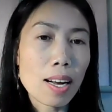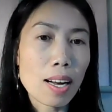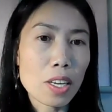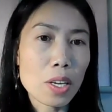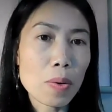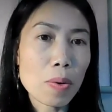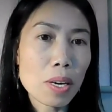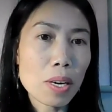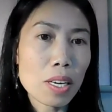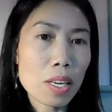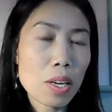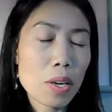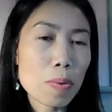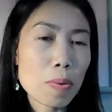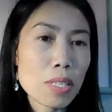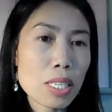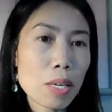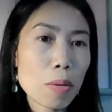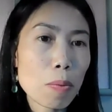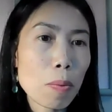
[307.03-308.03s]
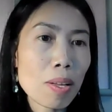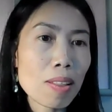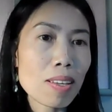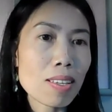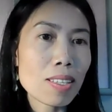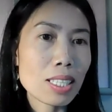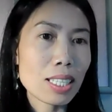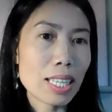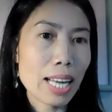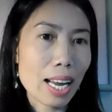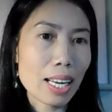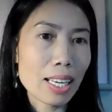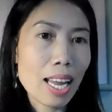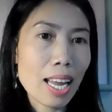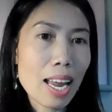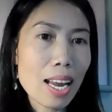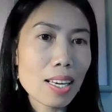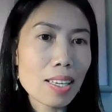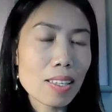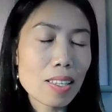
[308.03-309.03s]
You can use it with a
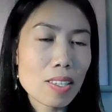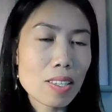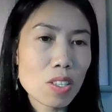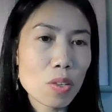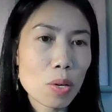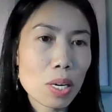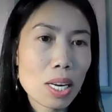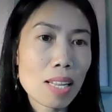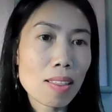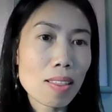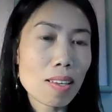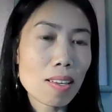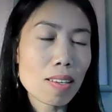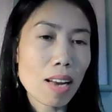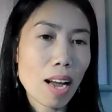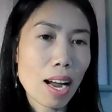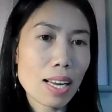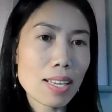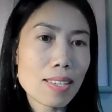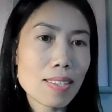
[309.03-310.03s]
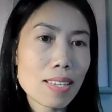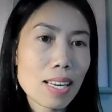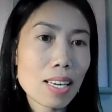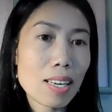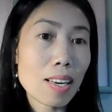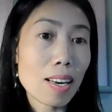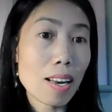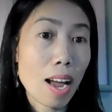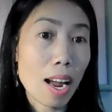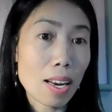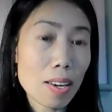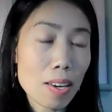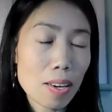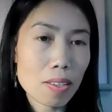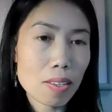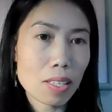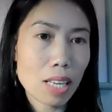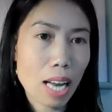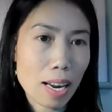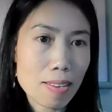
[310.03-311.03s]
decade, so in the
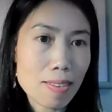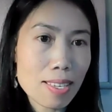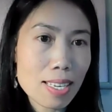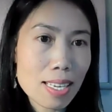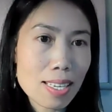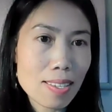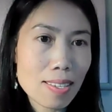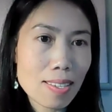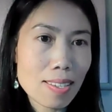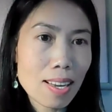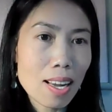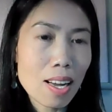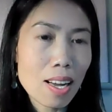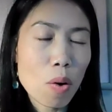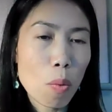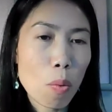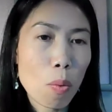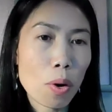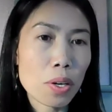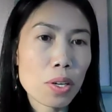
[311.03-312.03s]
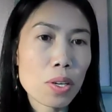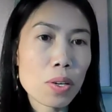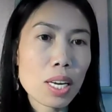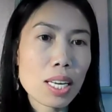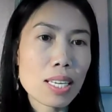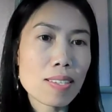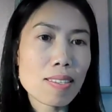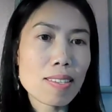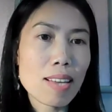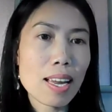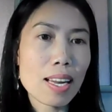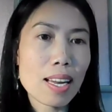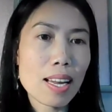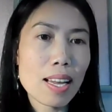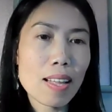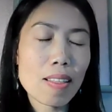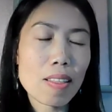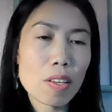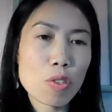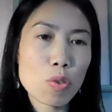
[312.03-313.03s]
1990s, or you can say
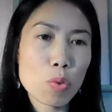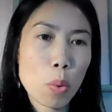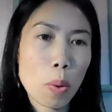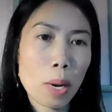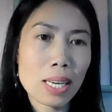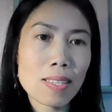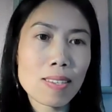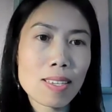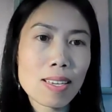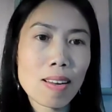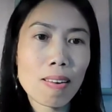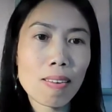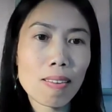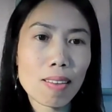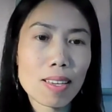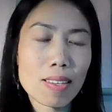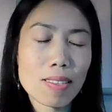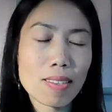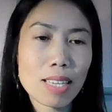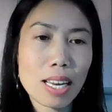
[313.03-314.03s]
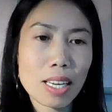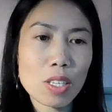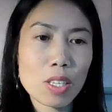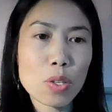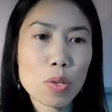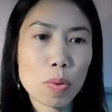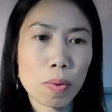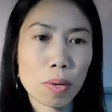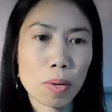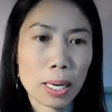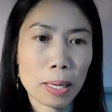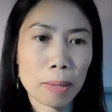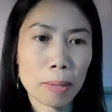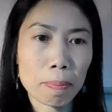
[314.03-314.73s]
in the 20th century.